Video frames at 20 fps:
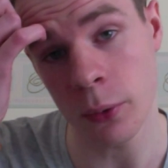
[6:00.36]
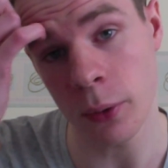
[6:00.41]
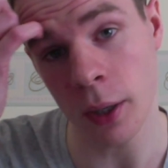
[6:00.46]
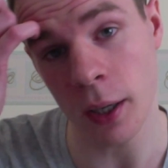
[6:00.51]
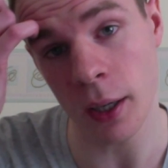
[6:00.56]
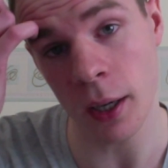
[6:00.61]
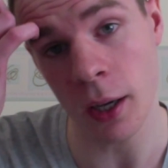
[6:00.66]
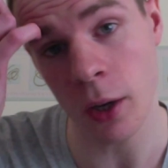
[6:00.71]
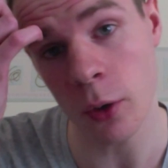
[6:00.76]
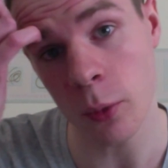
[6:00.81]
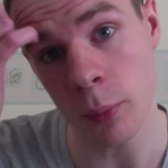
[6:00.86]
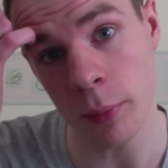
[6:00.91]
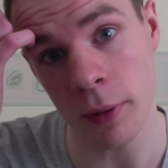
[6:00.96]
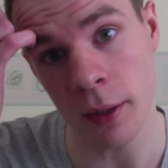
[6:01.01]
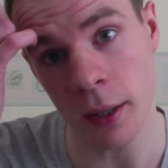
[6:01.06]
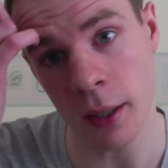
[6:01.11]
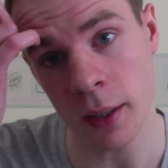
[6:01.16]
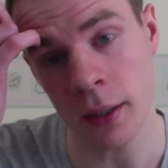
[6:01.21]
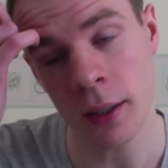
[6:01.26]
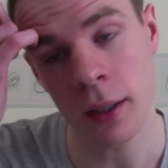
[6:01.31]
I hope
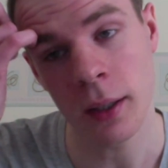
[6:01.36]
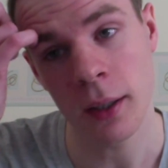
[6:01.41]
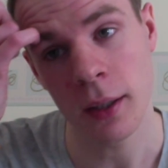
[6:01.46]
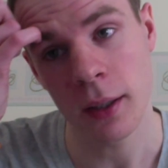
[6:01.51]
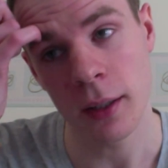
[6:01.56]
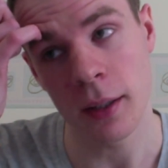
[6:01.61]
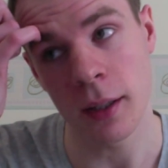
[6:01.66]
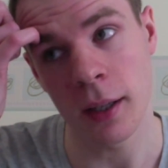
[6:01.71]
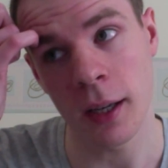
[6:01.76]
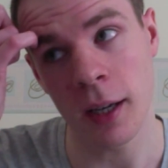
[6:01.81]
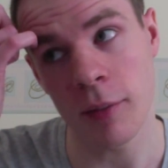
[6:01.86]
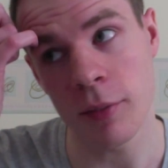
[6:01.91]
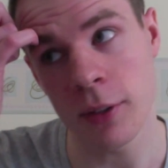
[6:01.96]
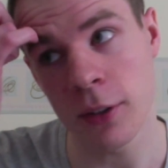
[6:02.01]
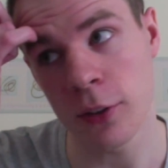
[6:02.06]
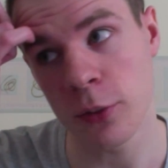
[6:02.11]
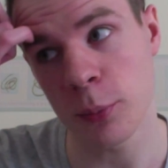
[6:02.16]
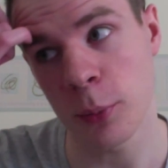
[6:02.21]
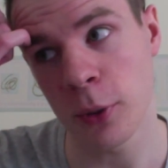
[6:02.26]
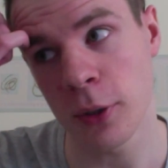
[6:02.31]
that having
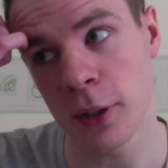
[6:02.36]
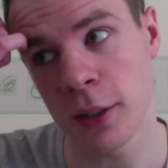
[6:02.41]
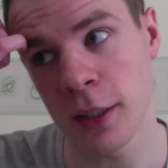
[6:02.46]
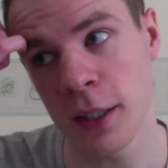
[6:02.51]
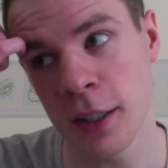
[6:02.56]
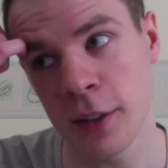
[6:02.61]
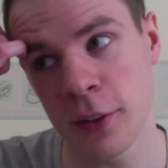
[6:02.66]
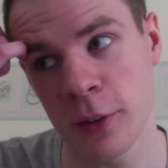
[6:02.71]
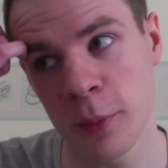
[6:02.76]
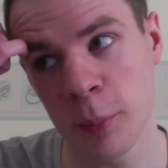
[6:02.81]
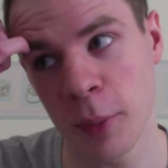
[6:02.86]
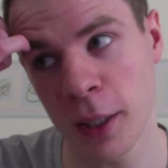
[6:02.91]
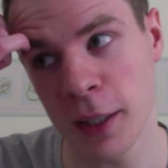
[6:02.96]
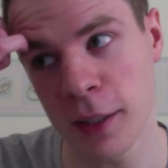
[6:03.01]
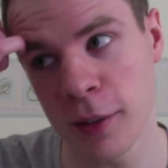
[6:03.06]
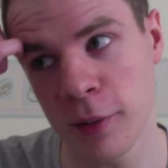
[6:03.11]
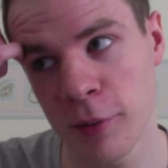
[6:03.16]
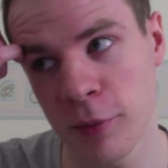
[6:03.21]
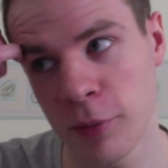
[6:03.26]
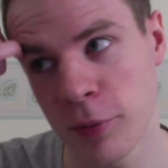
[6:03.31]
the smaller needle
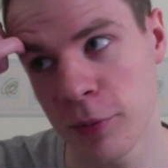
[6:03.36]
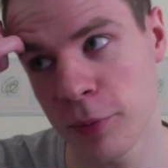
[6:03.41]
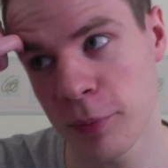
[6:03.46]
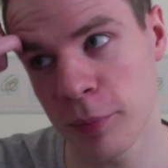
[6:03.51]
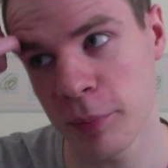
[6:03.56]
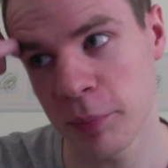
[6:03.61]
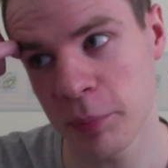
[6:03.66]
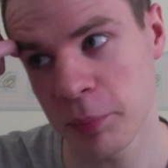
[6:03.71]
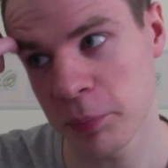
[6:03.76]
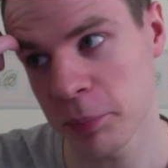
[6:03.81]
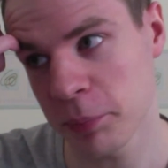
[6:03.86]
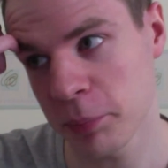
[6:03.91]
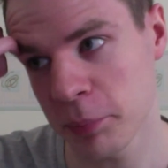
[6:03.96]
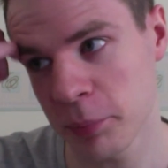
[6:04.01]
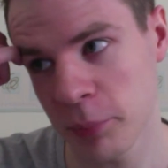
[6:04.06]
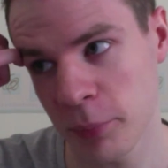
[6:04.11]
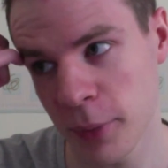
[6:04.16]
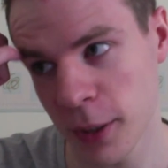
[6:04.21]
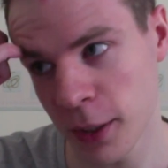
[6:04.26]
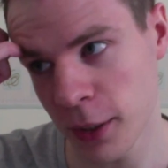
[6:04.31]
might have
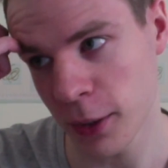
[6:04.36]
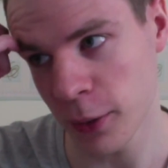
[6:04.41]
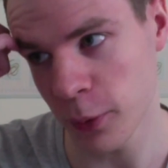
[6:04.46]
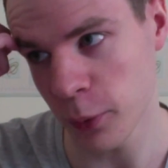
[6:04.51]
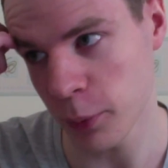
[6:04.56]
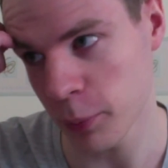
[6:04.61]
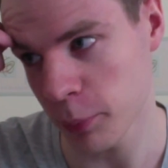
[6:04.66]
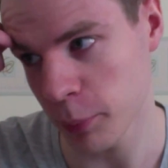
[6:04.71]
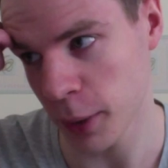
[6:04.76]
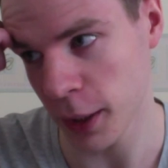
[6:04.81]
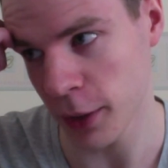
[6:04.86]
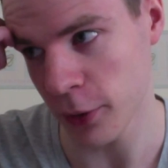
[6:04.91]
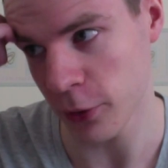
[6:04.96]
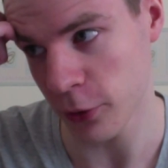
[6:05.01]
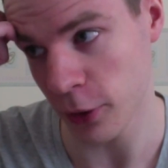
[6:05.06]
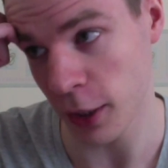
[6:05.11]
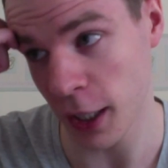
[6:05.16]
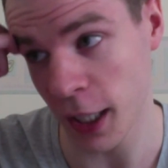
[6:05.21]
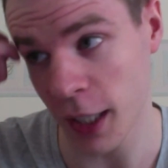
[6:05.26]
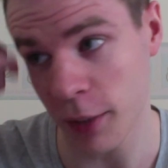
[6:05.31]

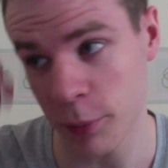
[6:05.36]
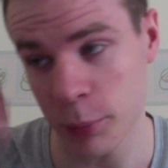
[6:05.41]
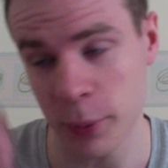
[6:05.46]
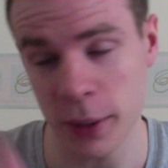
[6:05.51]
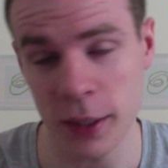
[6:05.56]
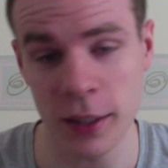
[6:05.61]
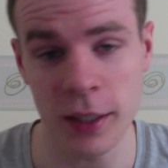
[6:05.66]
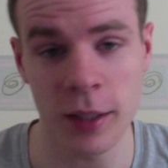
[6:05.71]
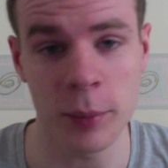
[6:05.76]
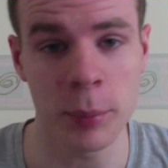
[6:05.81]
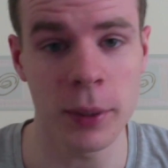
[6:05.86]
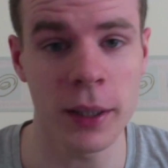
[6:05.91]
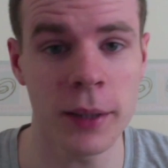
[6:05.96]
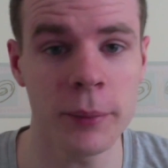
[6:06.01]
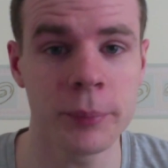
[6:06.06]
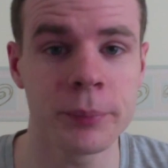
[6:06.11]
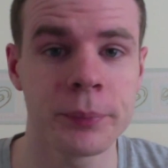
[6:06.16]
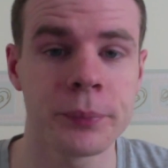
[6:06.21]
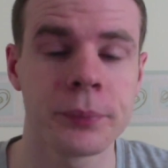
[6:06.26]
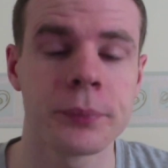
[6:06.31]
sort of helped me a little bit.
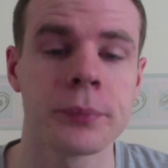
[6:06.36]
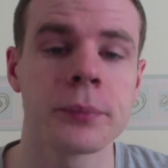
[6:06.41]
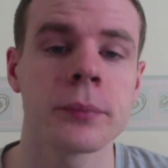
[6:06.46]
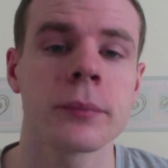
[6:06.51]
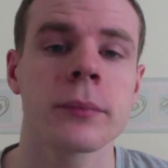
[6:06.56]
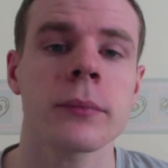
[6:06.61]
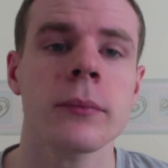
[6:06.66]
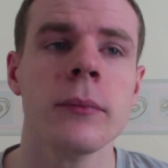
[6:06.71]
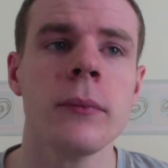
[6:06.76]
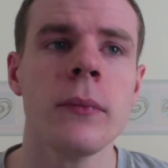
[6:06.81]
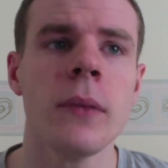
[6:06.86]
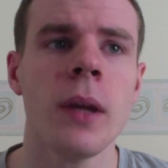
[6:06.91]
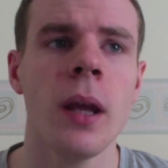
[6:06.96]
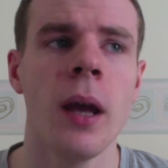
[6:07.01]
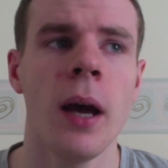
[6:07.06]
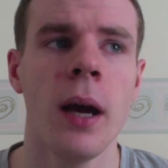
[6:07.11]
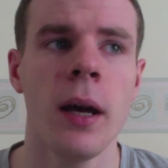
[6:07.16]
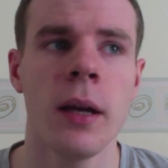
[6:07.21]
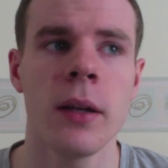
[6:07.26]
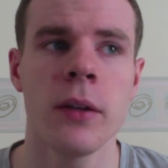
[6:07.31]

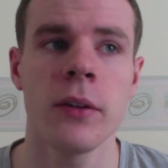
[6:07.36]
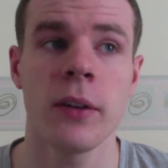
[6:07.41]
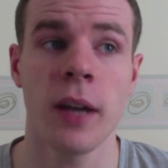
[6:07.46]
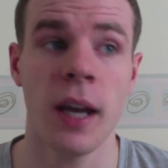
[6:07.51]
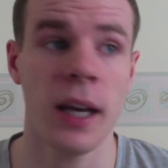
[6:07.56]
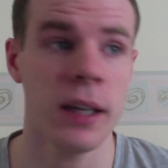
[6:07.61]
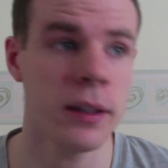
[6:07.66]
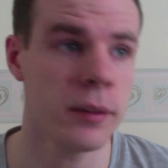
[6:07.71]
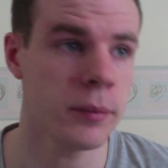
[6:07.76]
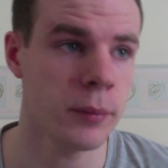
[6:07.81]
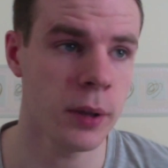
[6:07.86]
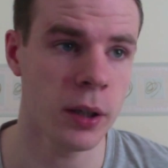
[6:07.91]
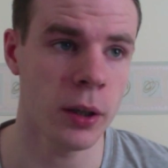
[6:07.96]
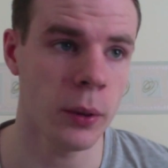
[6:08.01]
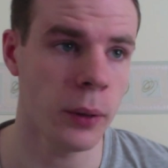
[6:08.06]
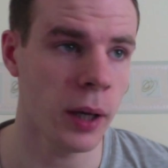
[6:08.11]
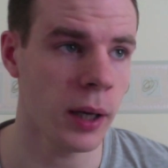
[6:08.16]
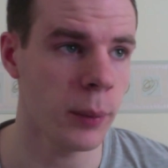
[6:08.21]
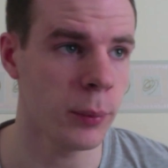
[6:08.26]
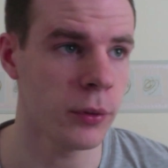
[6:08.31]
And again,
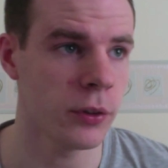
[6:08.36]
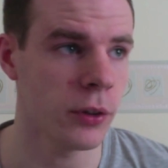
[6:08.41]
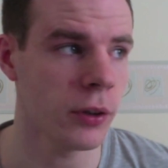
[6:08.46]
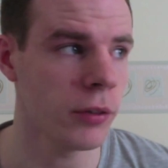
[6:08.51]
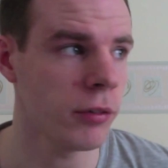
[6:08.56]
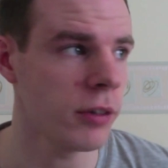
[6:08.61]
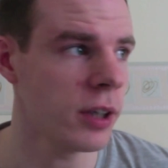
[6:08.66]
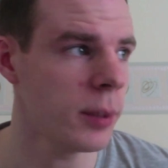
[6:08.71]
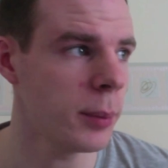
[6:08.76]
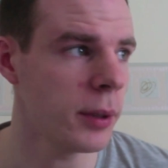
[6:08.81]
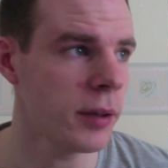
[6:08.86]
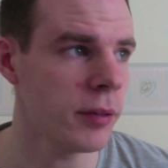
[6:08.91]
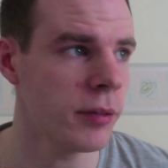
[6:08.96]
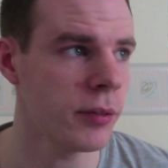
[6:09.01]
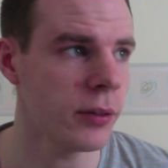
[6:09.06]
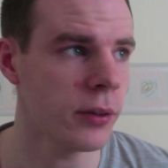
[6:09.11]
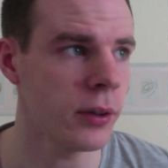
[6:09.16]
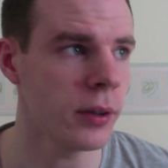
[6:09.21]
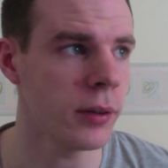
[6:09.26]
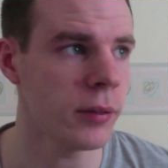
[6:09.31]
I was on Rebif
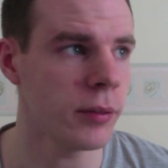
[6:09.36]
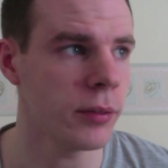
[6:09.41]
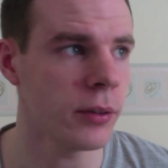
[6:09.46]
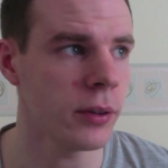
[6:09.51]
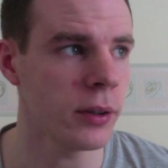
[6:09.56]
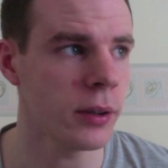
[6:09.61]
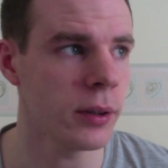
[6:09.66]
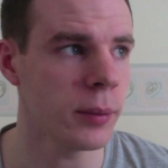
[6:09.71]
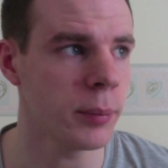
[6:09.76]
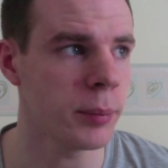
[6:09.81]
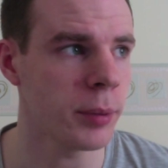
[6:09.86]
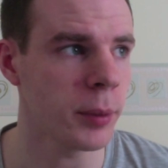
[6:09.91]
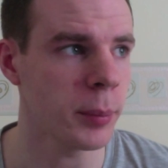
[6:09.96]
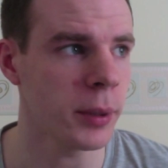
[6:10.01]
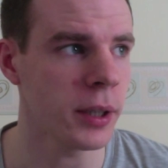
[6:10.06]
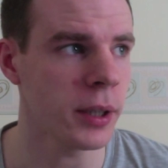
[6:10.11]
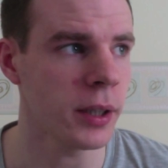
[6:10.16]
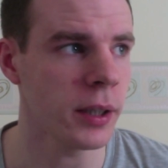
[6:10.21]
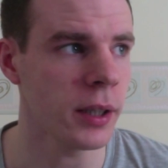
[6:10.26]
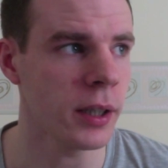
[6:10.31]
for
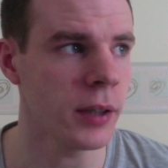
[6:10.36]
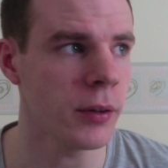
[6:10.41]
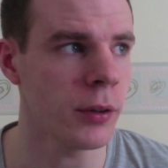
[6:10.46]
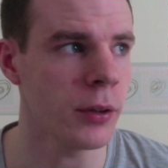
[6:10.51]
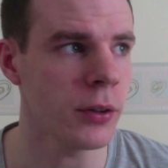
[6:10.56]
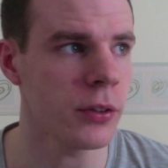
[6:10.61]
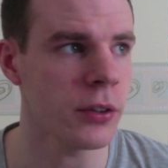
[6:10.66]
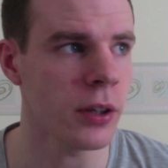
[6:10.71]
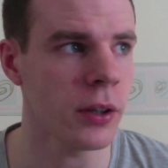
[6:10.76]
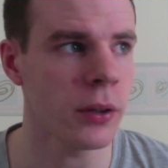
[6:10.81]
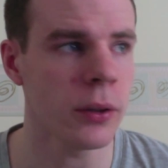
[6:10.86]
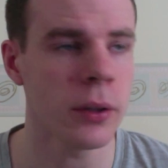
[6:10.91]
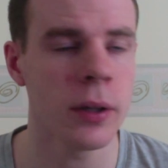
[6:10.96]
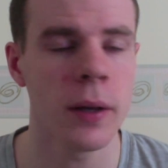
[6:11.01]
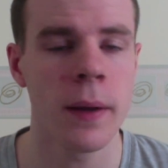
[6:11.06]
probably a year or so,